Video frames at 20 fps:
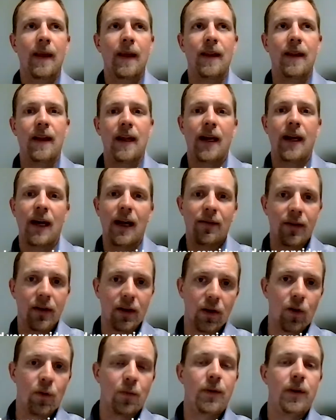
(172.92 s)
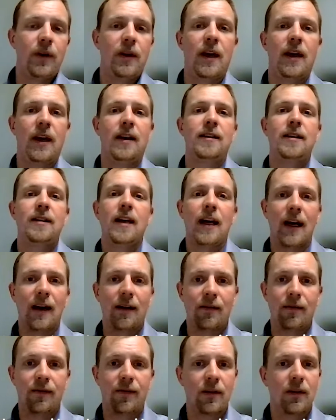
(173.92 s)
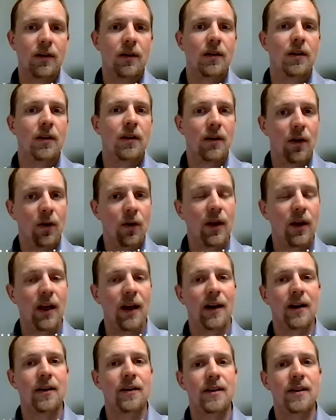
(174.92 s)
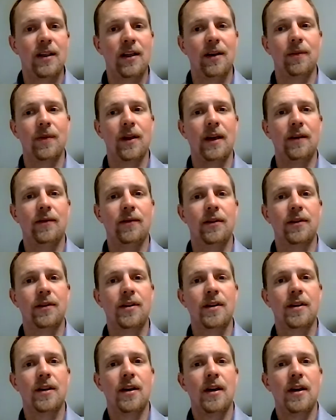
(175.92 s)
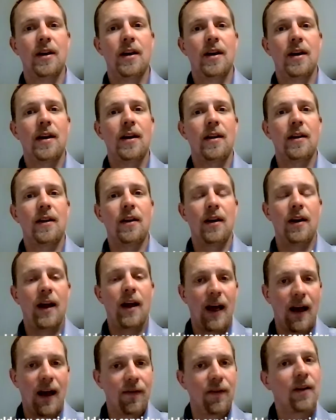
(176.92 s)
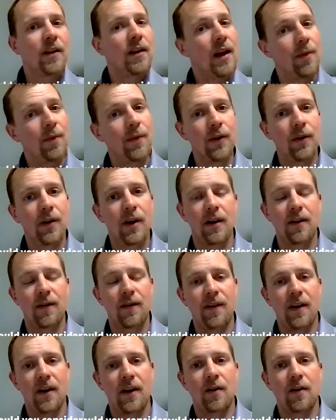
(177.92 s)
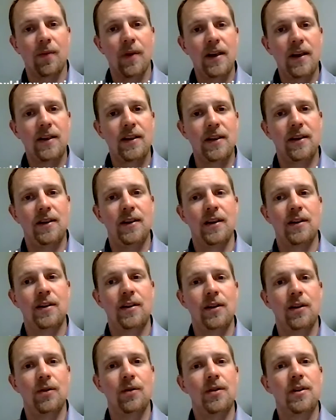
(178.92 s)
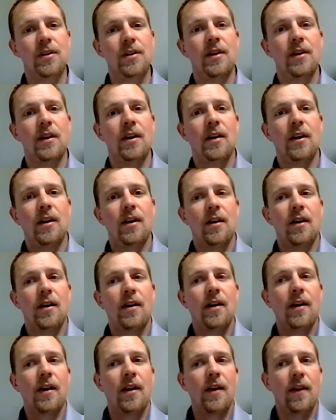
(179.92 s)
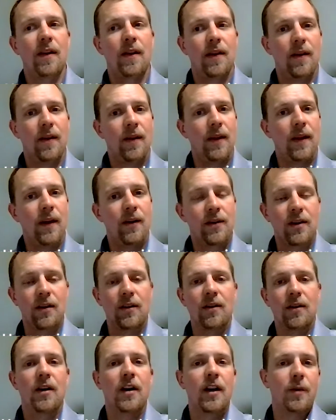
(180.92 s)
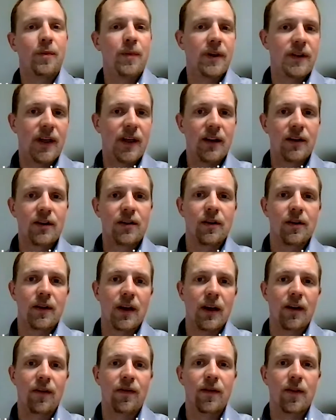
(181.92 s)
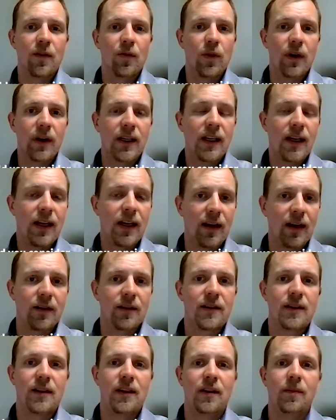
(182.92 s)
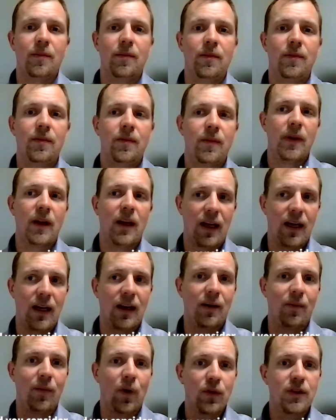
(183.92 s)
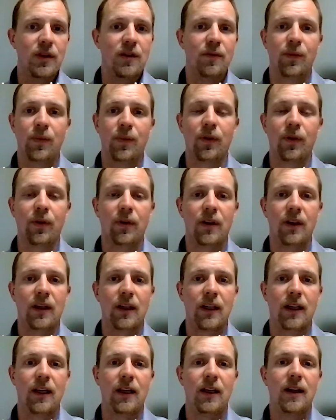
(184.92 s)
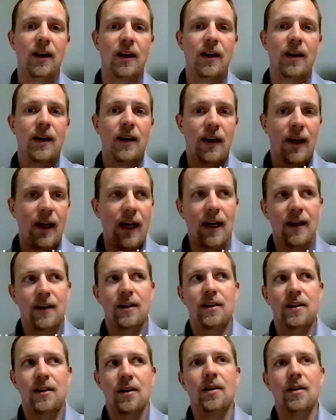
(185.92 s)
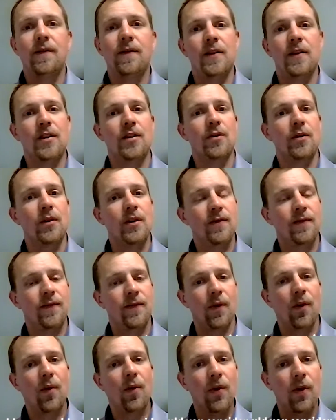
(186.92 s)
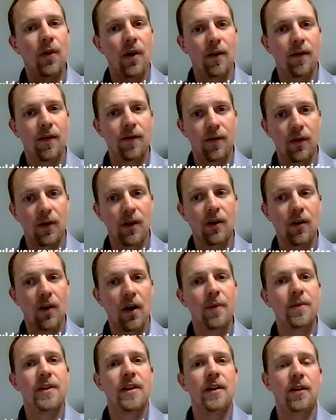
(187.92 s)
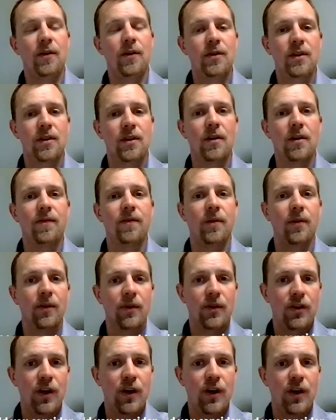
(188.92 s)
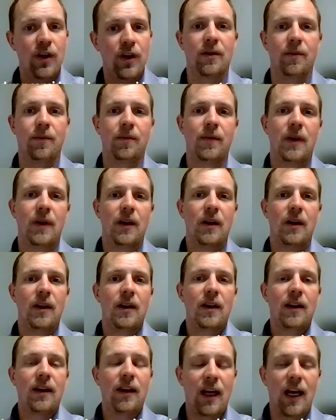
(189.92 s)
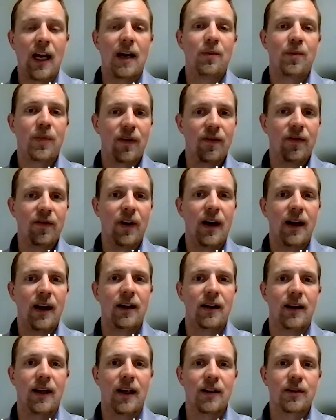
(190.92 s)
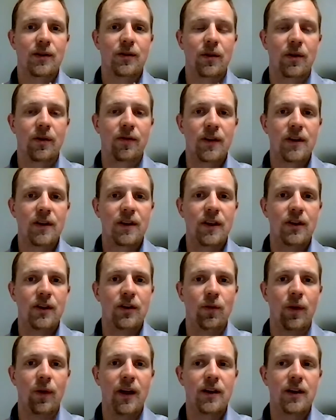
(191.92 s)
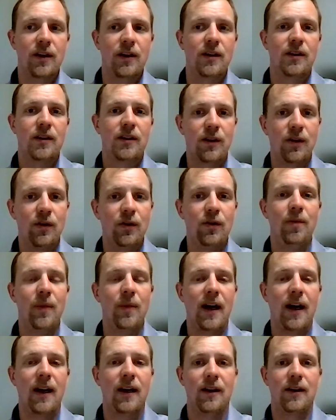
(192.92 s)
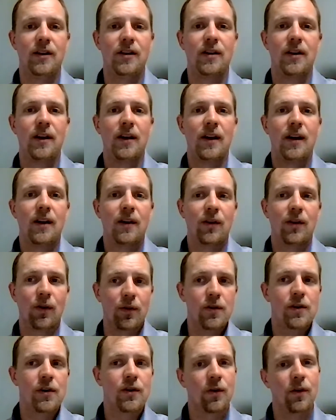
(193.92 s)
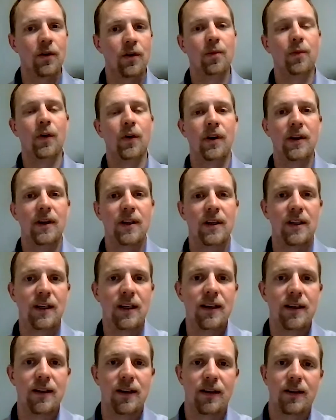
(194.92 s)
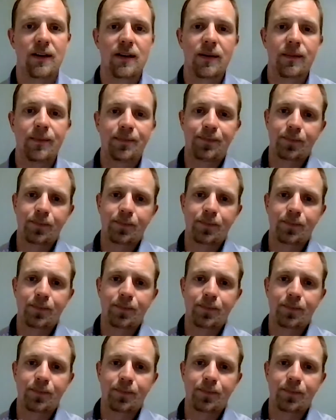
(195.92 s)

that have a low pH, have low calcium levels, that have clubroot and aphanomyces issues, there's a lot of potential there for what calcium, and most importantly, as a sulfur source for crops that use sulfur, gypsum can provide in that sort of a situation to manage those soil-borne diseases.